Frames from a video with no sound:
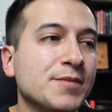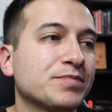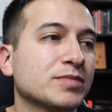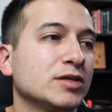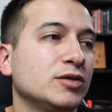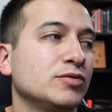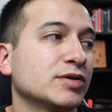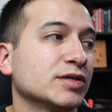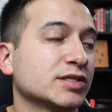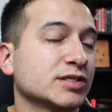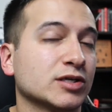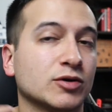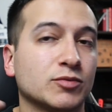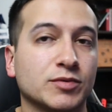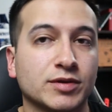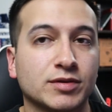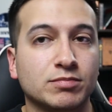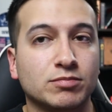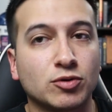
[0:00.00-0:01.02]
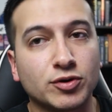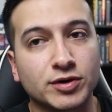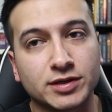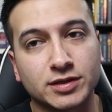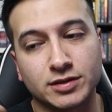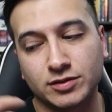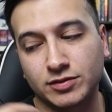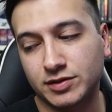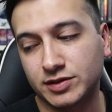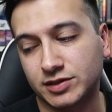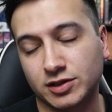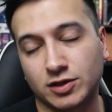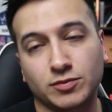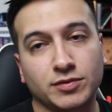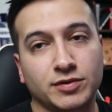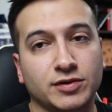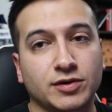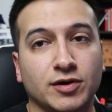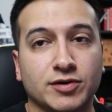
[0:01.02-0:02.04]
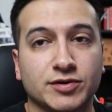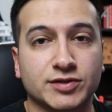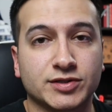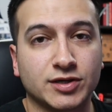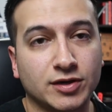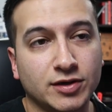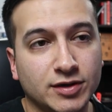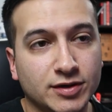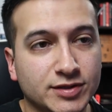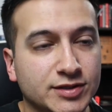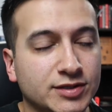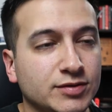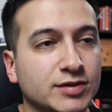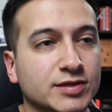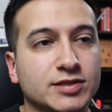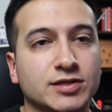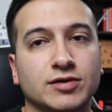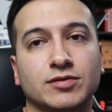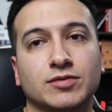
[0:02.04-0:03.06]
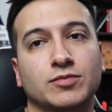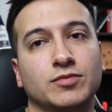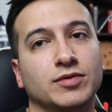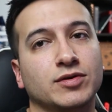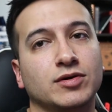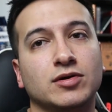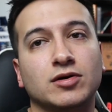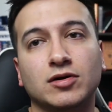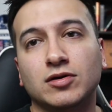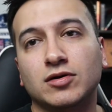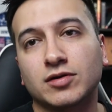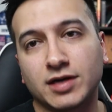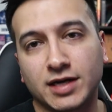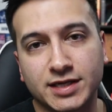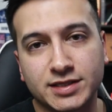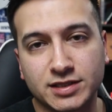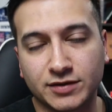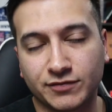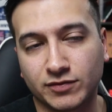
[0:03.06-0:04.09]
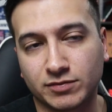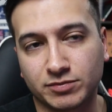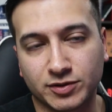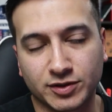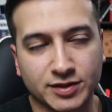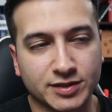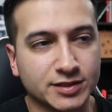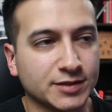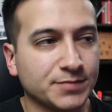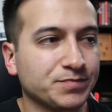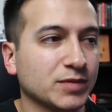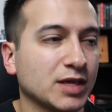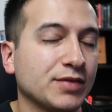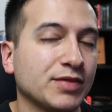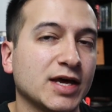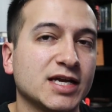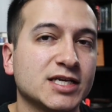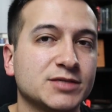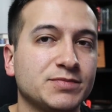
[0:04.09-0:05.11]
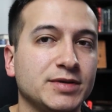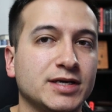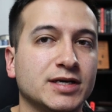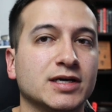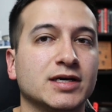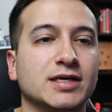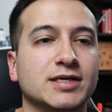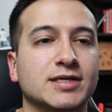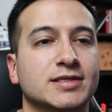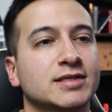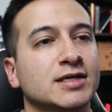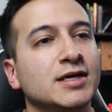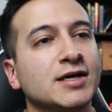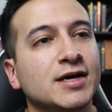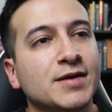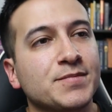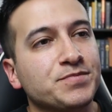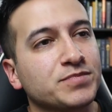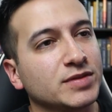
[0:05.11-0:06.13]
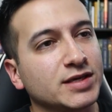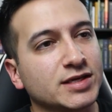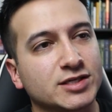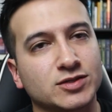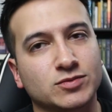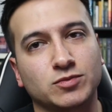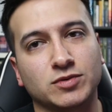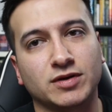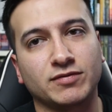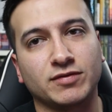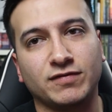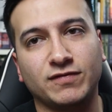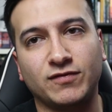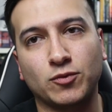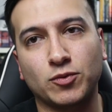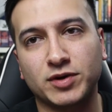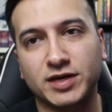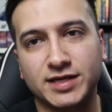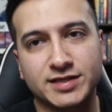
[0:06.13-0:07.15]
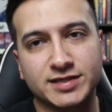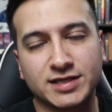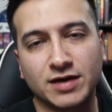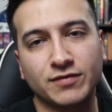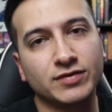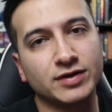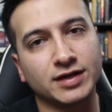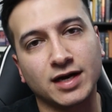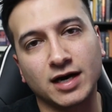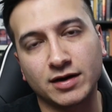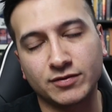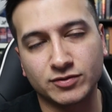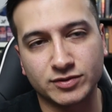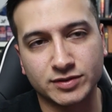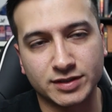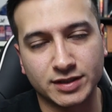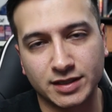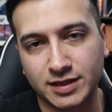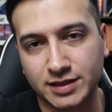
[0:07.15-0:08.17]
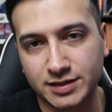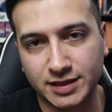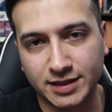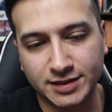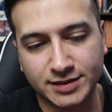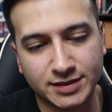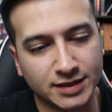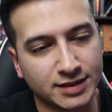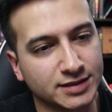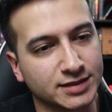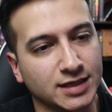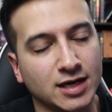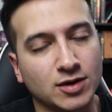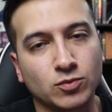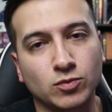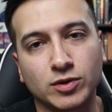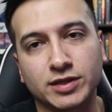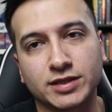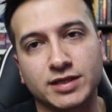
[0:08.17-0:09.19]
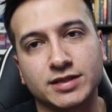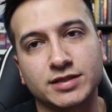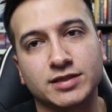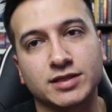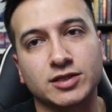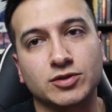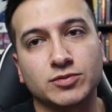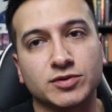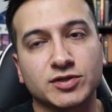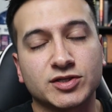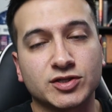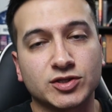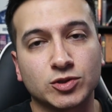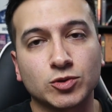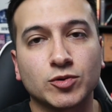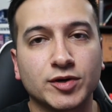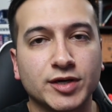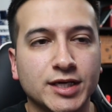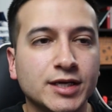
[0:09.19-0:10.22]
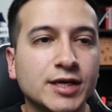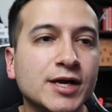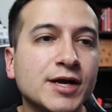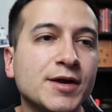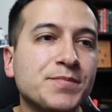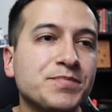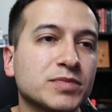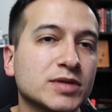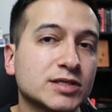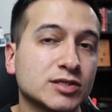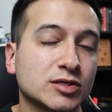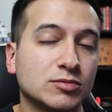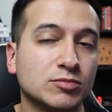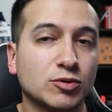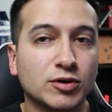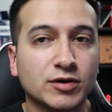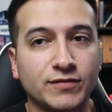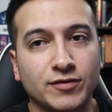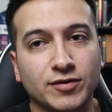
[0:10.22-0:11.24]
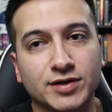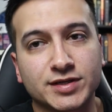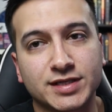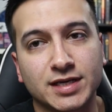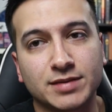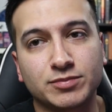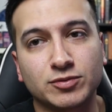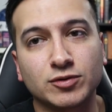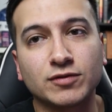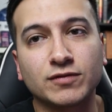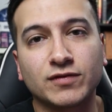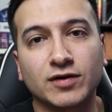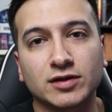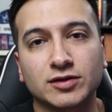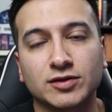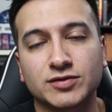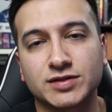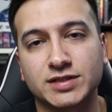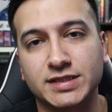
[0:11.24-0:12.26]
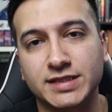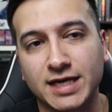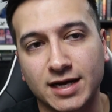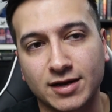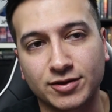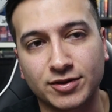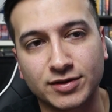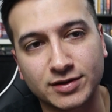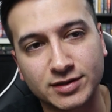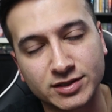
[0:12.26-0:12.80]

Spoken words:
You can start with Mort, you can start with Guards Guards, you can start with all kinds of different books, and that is because this, whatever, 47 novels that exist is not one continuous story. So Mort, for example, follows Death.